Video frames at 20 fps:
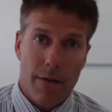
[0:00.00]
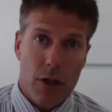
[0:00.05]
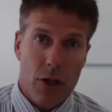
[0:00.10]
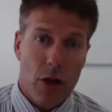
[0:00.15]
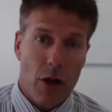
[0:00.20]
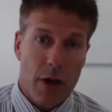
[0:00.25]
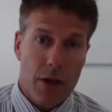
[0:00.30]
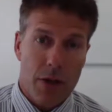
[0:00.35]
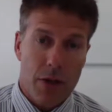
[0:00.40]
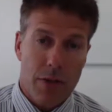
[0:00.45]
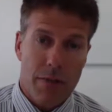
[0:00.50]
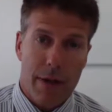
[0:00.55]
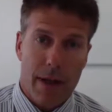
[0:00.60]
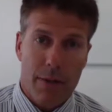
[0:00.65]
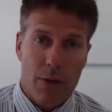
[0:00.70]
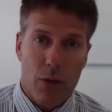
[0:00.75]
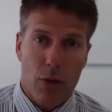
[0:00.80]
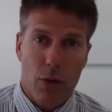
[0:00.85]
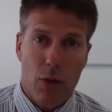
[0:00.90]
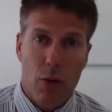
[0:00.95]
advertise to
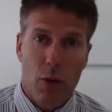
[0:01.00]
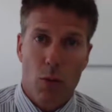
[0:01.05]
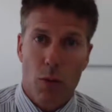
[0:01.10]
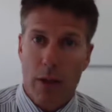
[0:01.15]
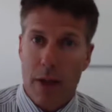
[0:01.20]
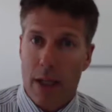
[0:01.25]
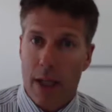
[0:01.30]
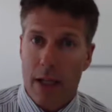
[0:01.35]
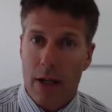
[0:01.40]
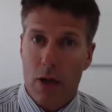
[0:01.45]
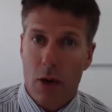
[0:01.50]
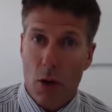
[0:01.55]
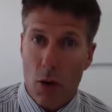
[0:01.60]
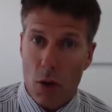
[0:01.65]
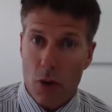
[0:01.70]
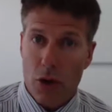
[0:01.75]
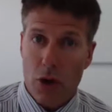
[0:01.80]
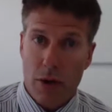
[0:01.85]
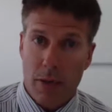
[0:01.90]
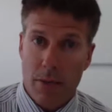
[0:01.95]
people within
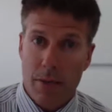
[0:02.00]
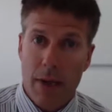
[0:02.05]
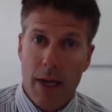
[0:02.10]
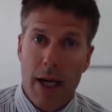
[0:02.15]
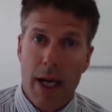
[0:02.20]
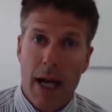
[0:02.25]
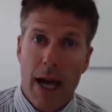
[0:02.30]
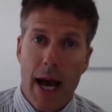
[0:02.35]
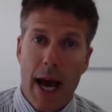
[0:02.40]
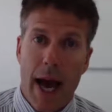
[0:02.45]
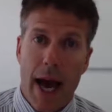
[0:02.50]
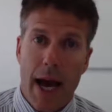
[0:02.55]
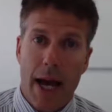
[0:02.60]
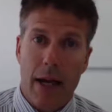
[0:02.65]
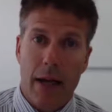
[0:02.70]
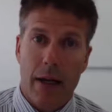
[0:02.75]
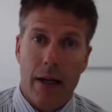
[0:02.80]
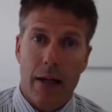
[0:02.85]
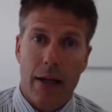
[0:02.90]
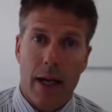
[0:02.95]
Horsham
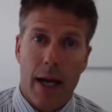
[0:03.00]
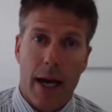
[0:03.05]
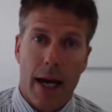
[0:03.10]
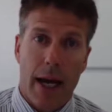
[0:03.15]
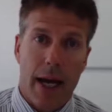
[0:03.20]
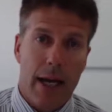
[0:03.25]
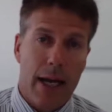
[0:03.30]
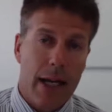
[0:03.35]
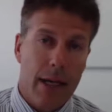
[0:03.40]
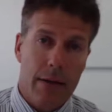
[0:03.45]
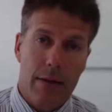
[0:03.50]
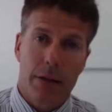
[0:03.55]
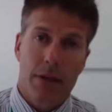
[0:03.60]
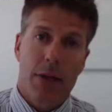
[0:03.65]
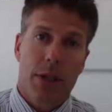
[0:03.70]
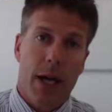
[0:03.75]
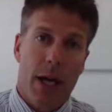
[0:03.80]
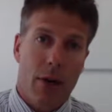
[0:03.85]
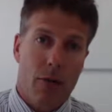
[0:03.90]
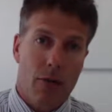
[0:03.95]
and a
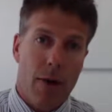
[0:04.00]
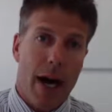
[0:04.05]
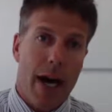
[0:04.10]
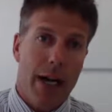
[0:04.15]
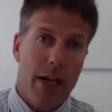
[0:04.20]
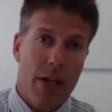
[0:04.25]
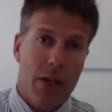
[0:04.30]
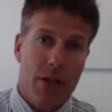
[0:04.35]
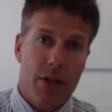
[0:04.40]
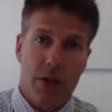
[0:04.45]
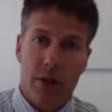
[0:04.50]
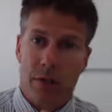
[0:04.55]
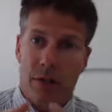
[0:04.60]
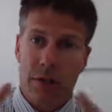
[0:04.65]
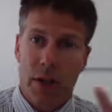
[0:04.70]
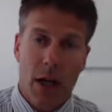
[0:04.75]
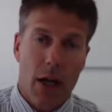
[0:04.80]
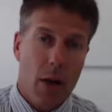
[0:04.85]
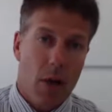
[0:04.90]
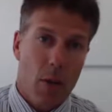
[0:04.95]
radius
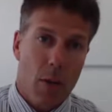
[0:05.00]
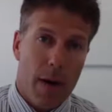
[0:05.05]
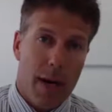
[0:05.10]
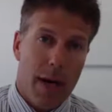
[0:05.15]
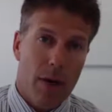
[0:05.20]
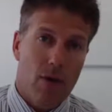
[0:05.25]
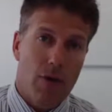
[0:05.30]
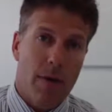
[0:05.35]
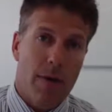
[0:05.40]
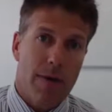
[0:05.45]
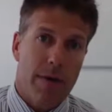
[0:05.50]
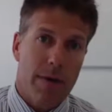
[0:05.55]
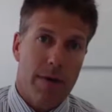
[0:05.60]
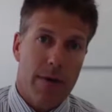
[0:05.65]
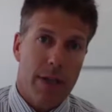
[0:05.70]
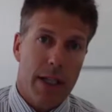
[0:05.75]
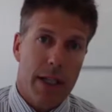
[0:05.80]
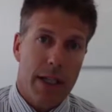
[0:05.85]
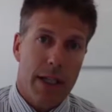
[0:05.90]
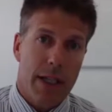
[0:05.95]
of
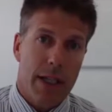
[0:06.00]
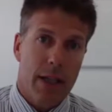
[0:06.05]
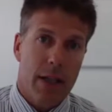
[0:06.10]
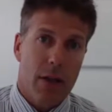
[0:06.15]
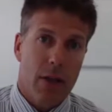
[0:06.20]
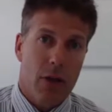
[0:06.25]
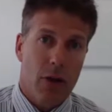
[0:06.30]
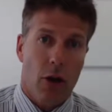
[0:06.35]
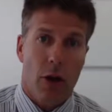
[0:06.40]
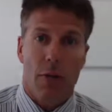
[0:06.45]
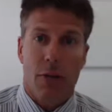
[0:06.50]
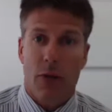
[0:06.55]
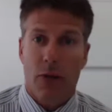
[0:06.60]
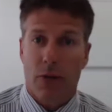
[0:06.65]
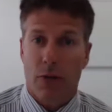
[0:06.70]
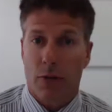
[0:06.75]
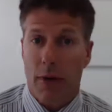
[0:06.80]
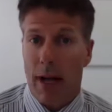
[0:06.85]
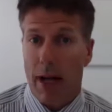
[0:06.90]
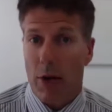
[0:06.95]
150
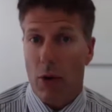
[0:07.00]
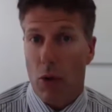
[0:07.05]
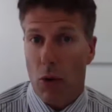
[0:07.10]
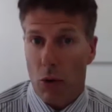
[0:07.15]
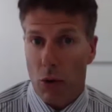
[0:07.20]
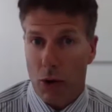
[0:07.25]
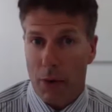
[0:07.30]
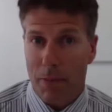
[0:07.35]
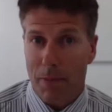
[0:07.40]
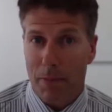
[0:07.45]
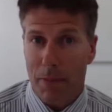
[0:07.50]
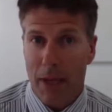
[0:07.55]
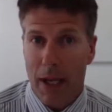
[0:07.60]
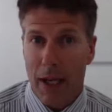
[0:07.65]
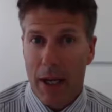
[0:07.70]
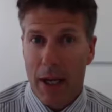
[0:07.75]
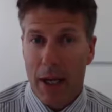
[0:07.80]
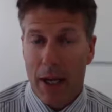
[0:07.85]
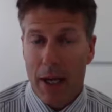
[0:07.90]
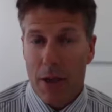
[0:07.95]
kilometres around Horsham.
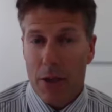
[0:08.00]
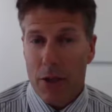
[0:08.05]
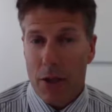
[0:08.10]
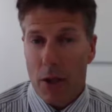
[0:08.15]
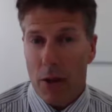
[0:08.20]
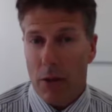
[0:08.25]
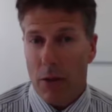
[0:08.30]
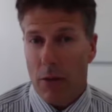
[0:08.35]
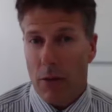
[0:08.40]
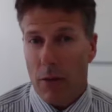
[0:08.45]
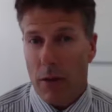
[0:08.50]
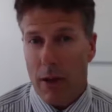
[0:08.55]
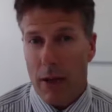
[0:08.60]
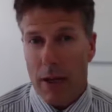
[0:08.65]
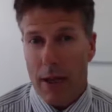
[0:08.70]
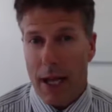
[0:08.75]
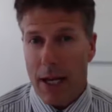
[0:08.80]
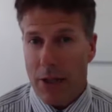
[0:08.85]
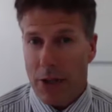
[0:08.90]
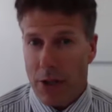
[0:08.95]
So
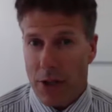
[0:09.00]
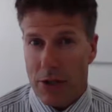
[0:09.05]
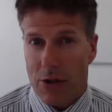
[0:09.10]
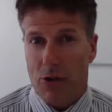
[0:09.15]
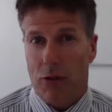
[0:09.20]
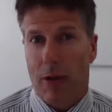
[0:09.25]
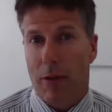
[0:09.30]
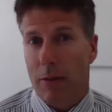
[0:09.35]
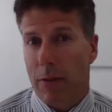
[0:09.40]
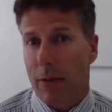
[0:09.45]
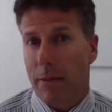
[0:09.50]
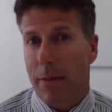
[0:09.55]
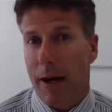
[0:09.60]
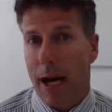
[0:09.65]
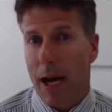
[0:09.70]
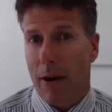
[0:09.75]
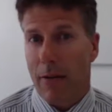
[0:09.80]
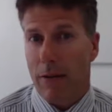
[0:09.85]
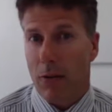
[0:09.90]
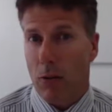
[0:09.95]
that is extremely
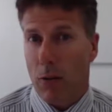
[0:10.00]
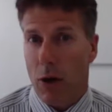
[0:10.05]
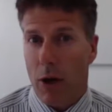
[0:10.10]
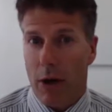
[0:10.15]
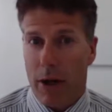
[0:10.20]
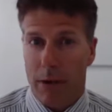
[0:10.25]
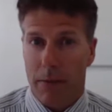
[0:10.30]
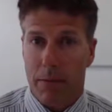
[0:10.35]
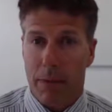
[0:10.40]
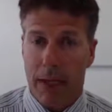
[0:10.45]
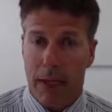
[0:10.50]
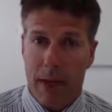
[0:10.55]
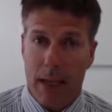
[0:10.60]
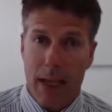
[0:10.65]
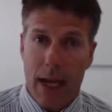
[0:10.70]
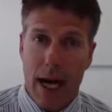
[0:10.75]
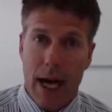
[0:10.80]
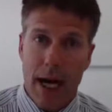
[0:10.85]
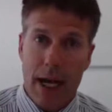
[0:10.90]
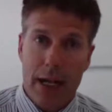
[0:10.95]
powerful, where I can pick
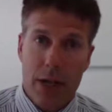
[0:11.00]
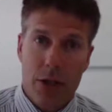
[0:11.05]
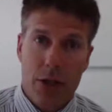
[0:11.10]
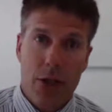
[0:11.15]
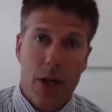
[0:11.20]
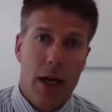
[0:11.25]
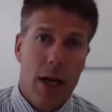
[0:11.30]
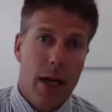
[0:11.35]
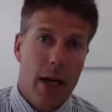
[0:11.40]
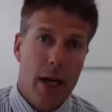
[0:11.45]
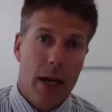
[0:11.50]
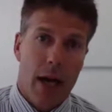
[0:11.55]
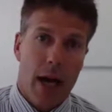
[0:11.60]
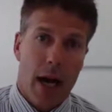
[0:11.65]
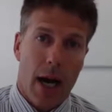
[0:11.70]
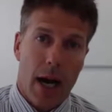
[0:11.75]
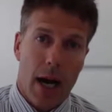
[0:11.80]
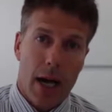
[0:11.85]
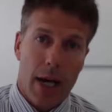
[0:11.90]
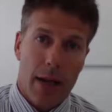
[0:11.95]
the age,
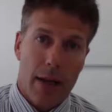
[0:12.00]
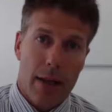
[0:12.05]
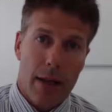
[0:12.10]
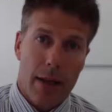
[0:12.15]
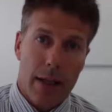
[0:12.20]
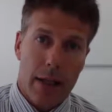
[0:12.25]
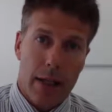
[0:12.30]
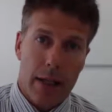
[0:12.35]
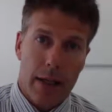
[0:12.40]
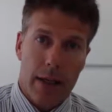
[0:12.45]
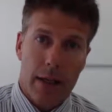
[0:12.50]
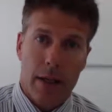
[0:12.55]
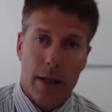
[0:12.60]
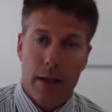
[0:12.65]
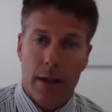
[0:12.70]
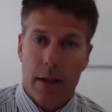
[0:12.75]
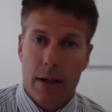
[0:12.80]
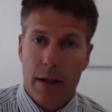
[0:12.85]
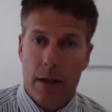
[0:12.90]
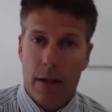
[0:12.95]
the
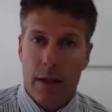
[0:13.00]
